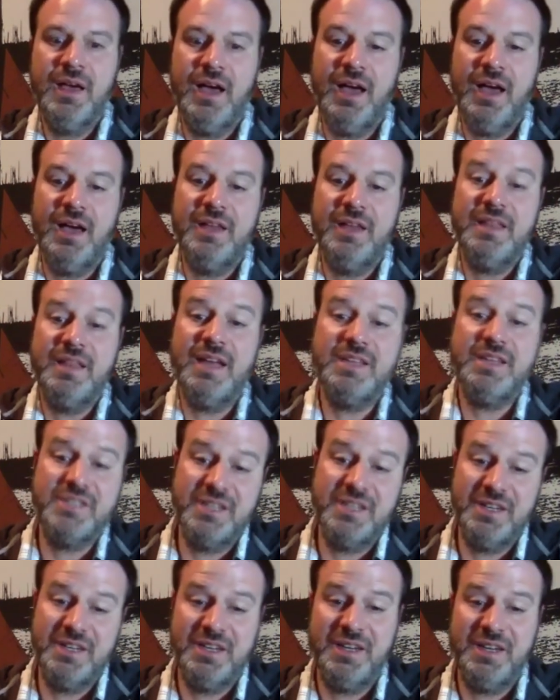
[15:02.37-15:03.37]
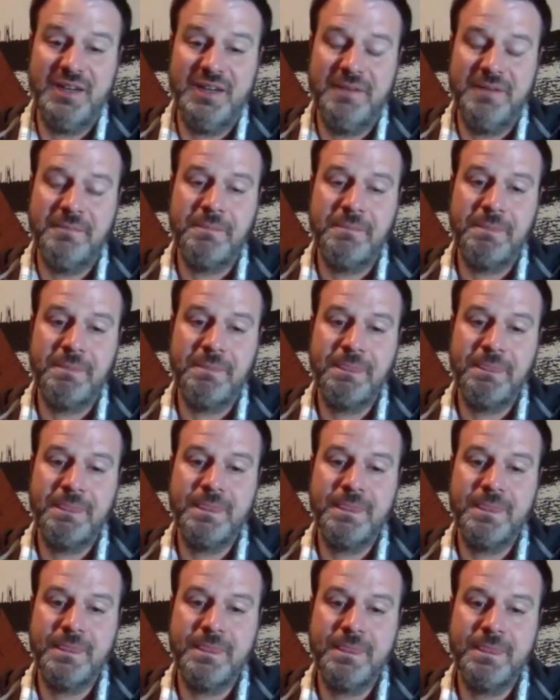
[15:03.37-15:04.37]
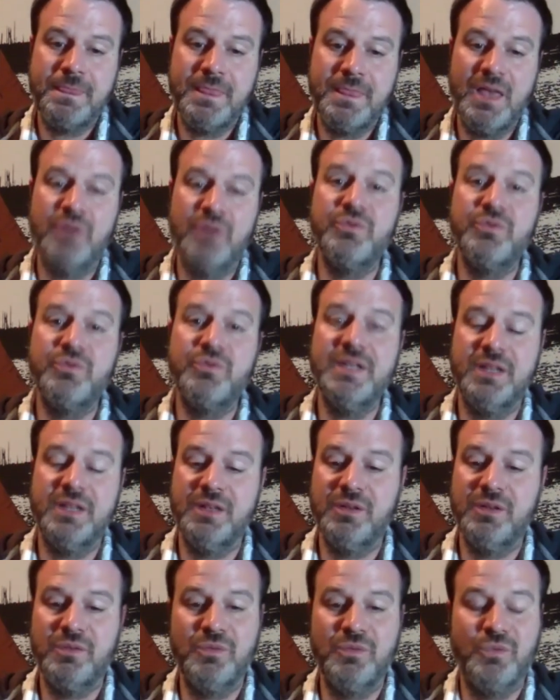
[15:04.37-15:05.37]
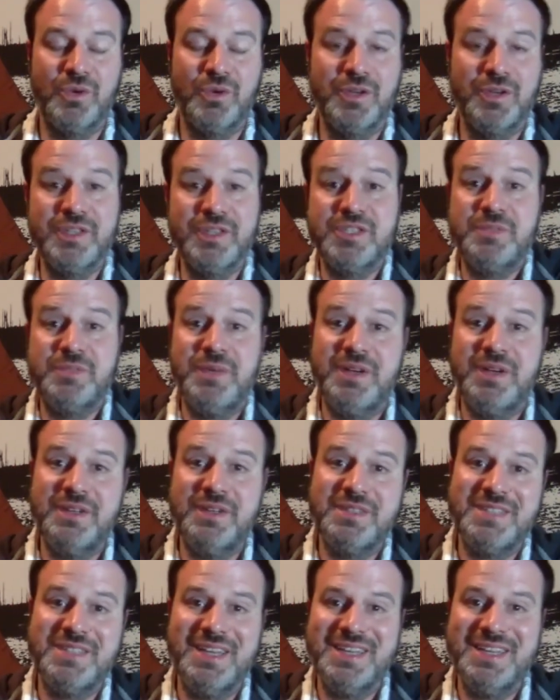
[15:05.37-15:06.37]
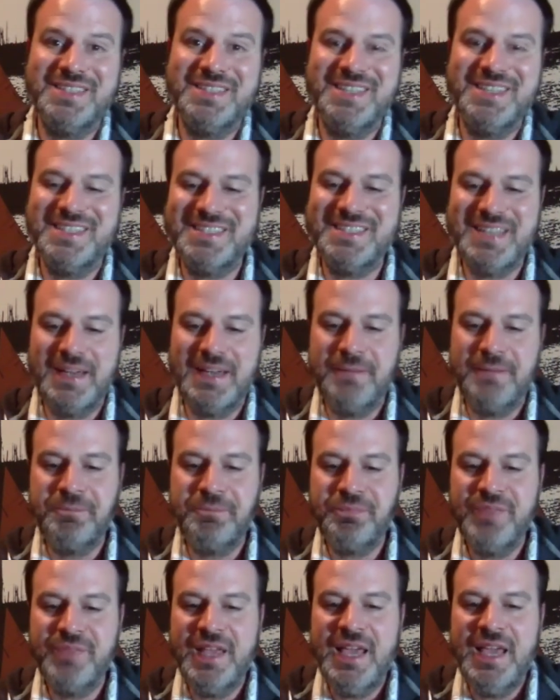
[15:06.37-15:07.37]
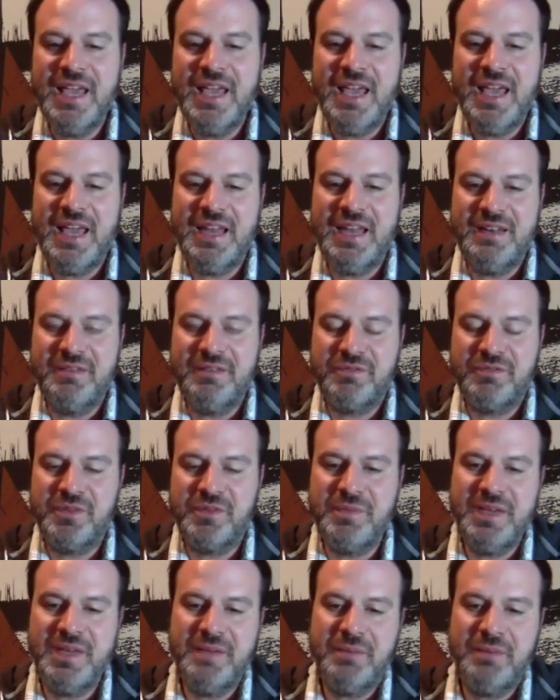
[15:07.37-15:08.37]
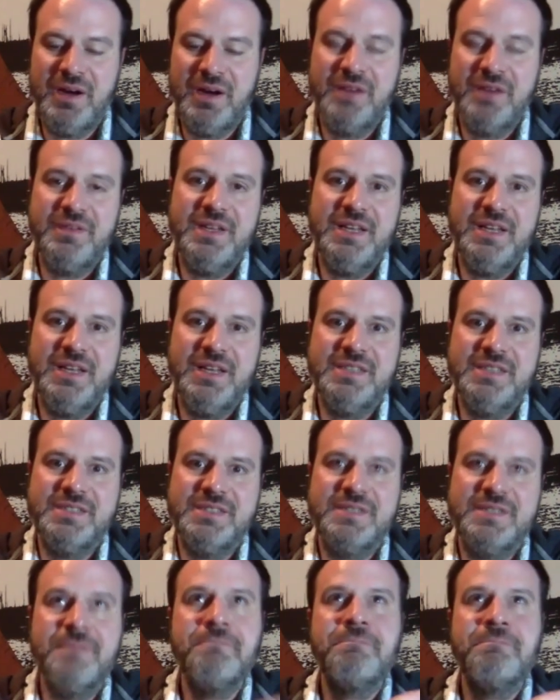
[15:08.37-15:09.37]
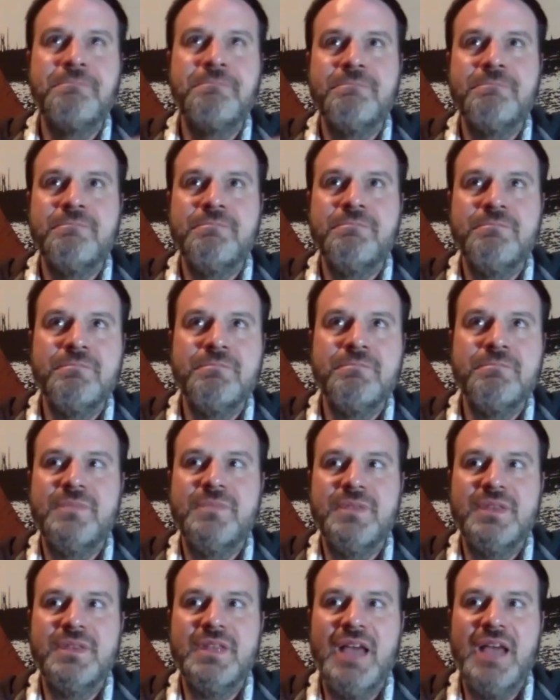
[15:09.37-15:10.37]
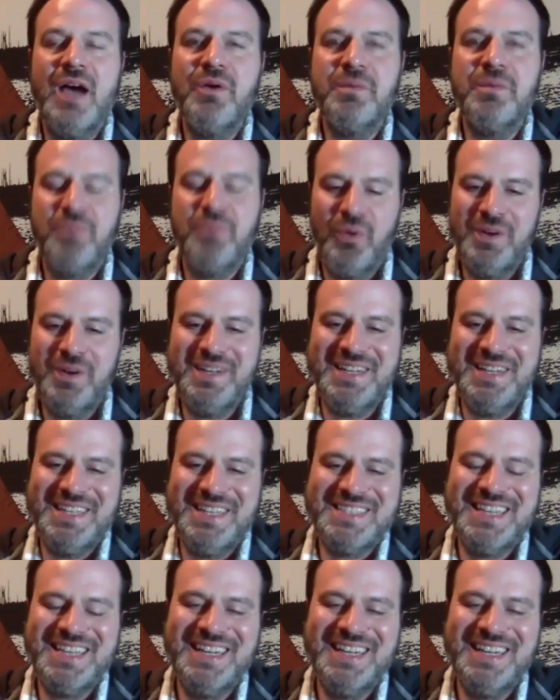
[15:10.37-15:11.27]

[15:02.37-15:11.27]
Uh, and that is a, a, a real world experience, I guess you could say. And for me, part of it is how important it is